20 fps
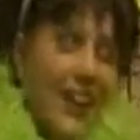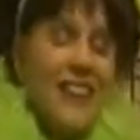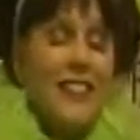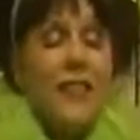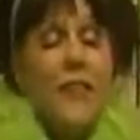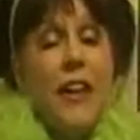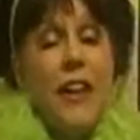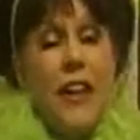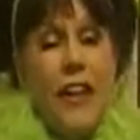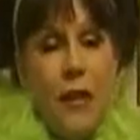
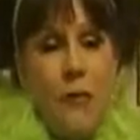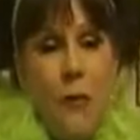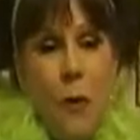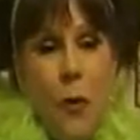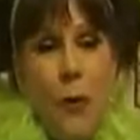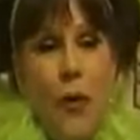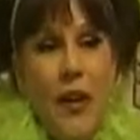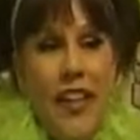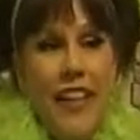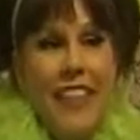it's very
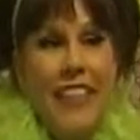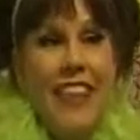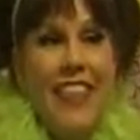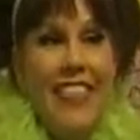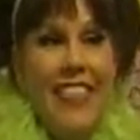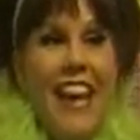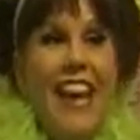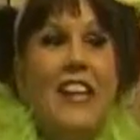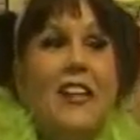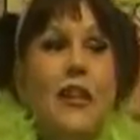
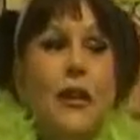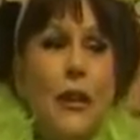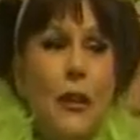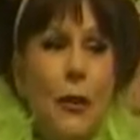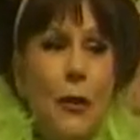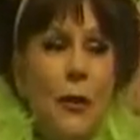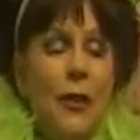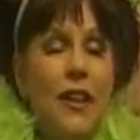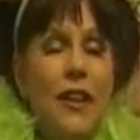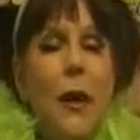important that
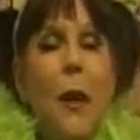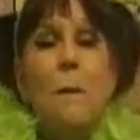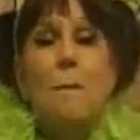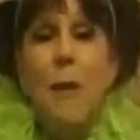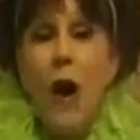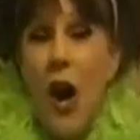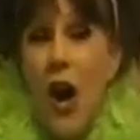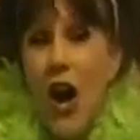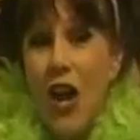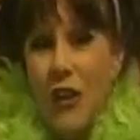you
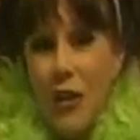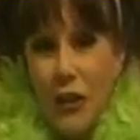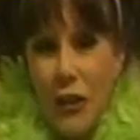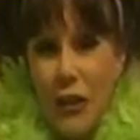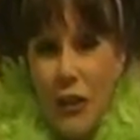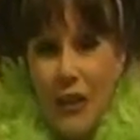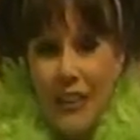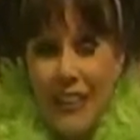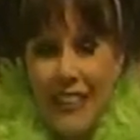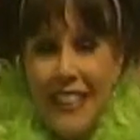
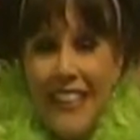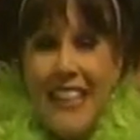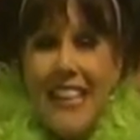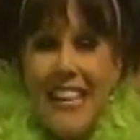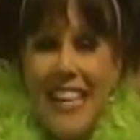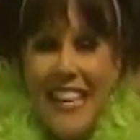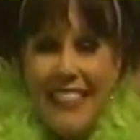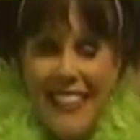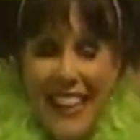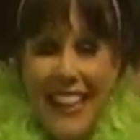model
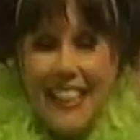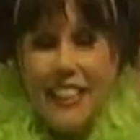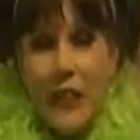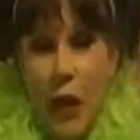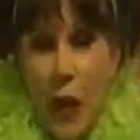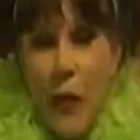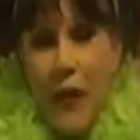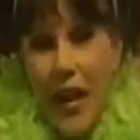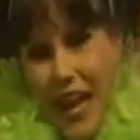that it's